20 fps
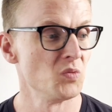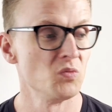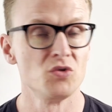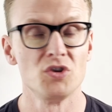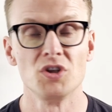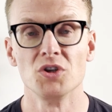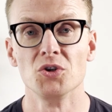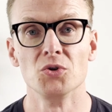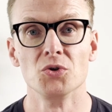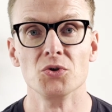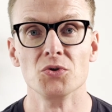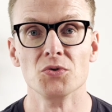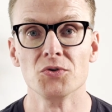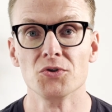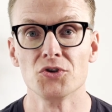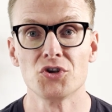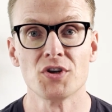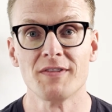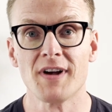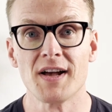do
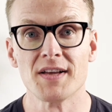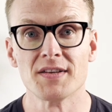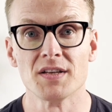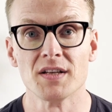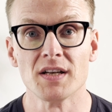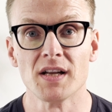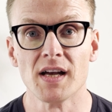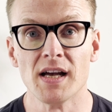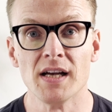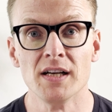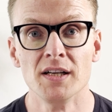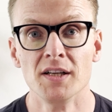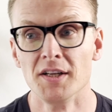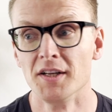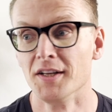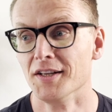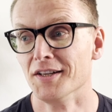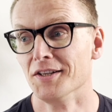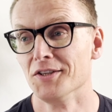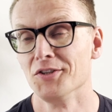Shavasana,
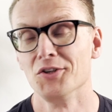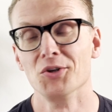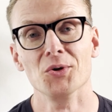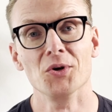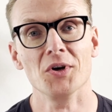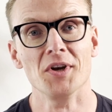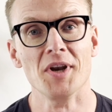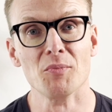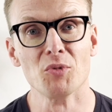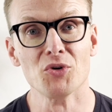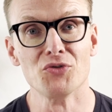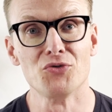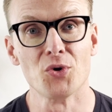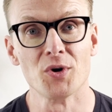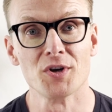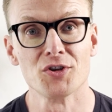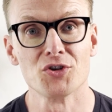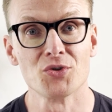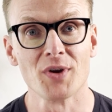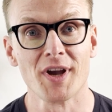do a number
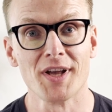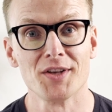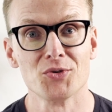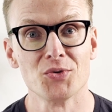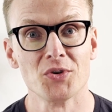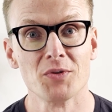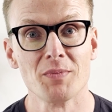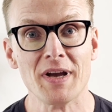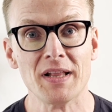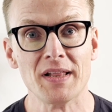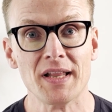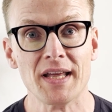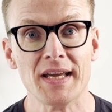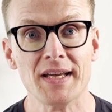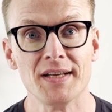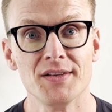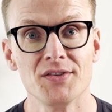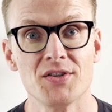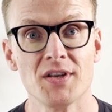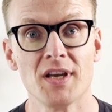4 stretch with my
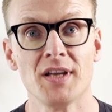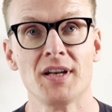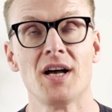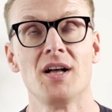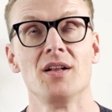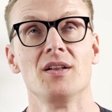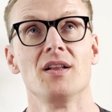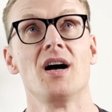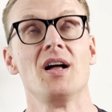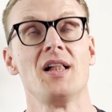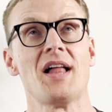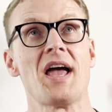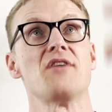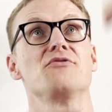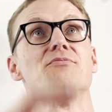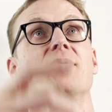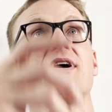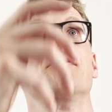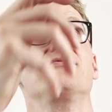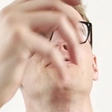legs, and I'll have
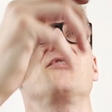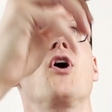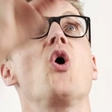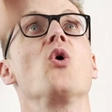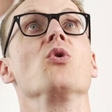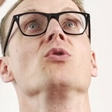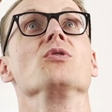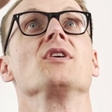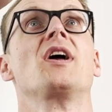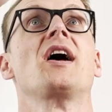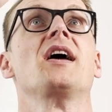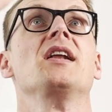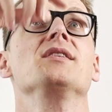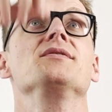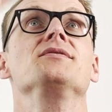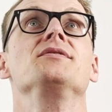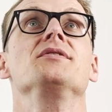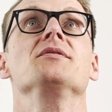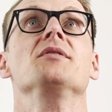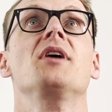my phone kind
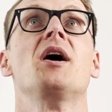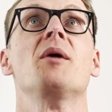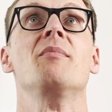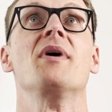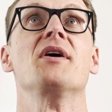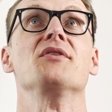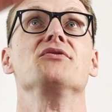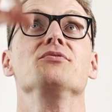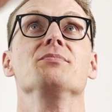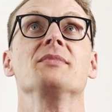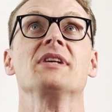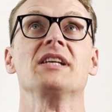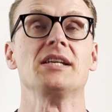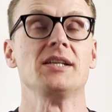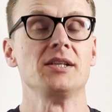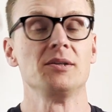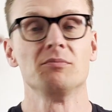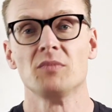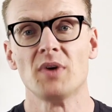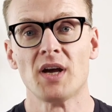of above
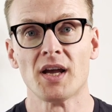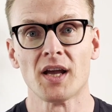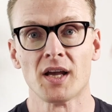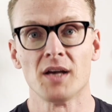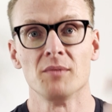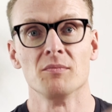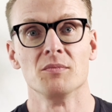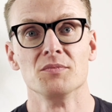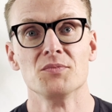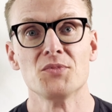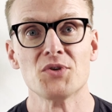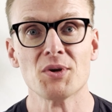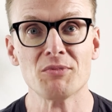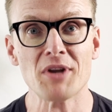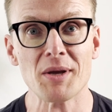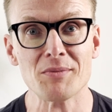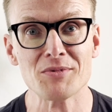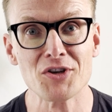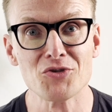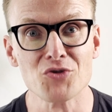me.
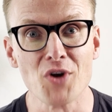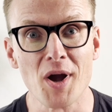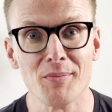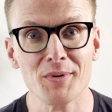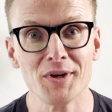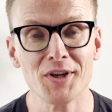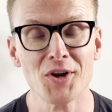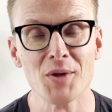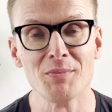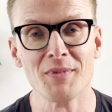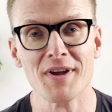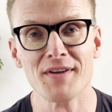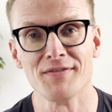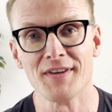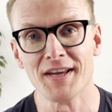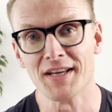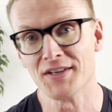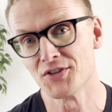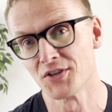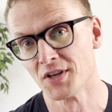Sometimes I drop it on my
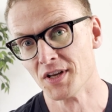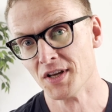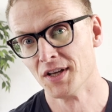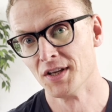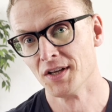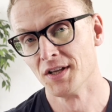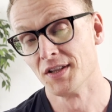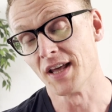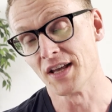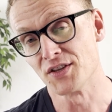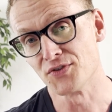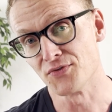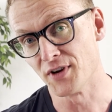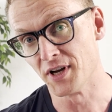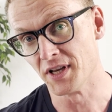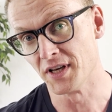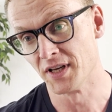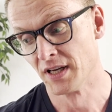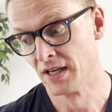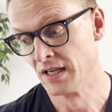face. That's
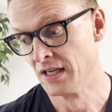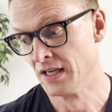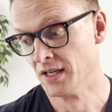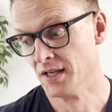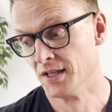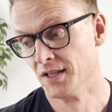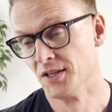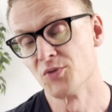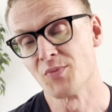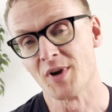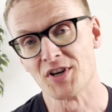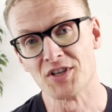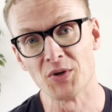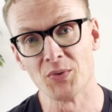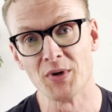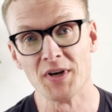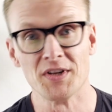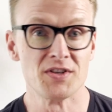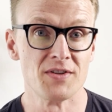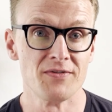fun, especially
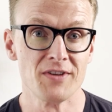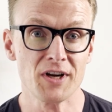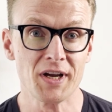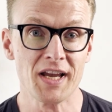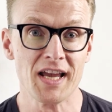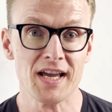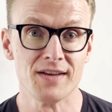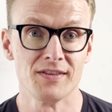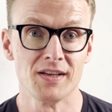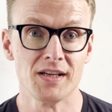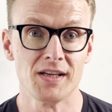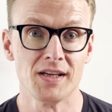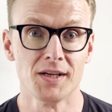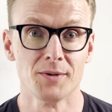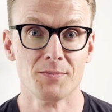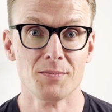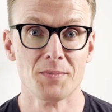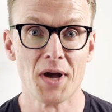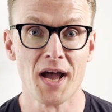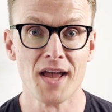when it's the very heavy
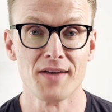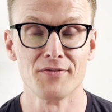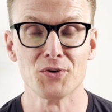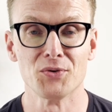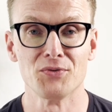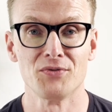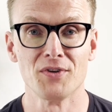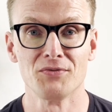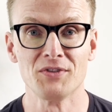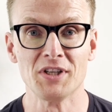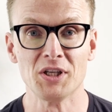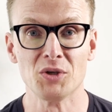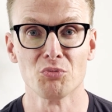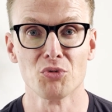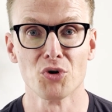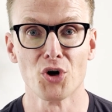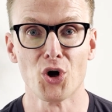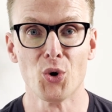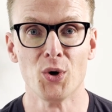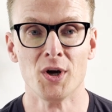iPhone 15
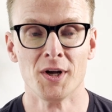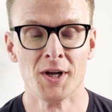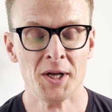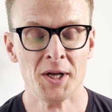Pro.